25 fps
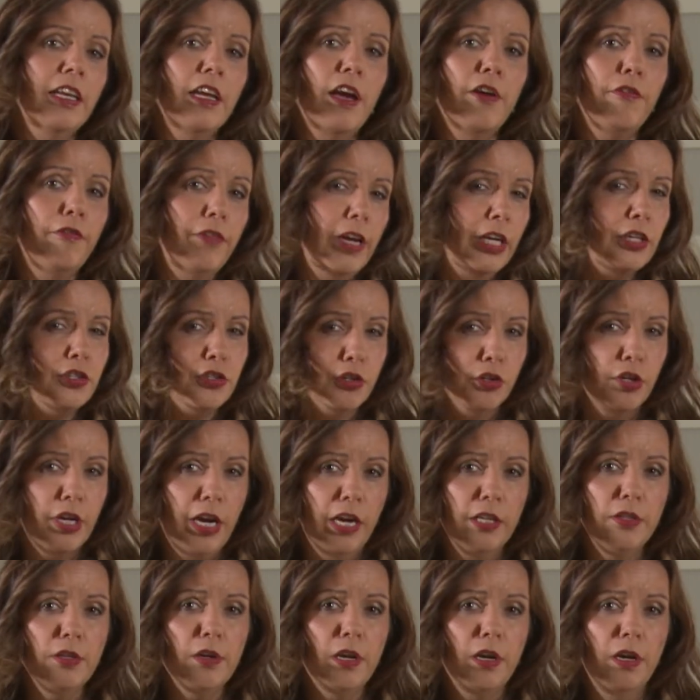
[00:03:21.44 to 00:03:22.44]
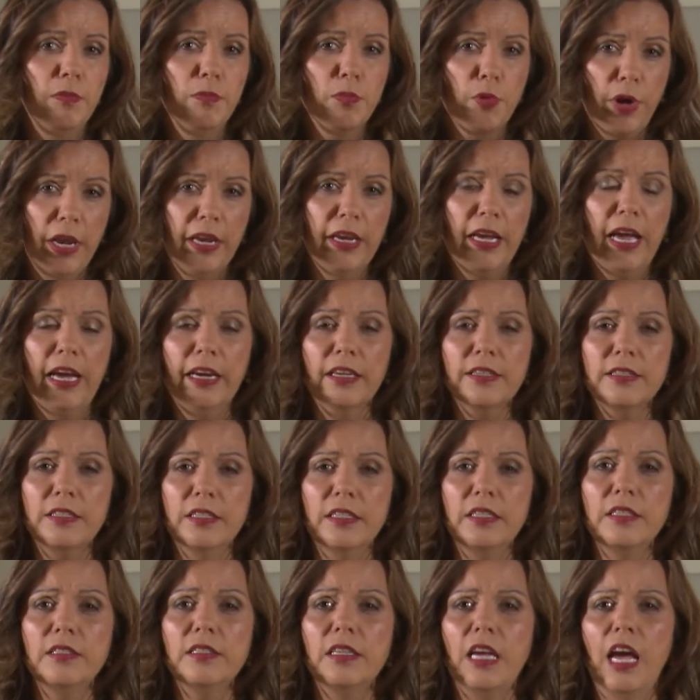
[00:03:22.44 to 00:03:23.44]
affect your gut and brain
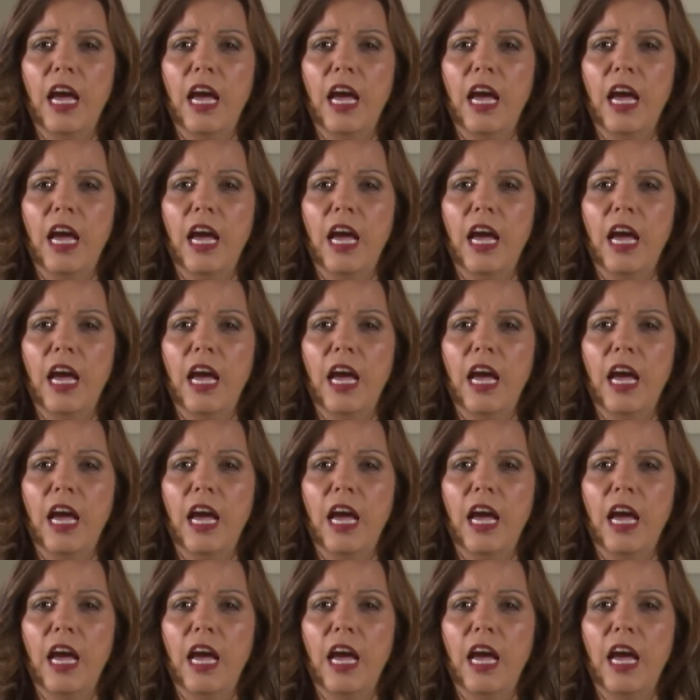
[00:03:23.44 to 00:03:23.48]
axis,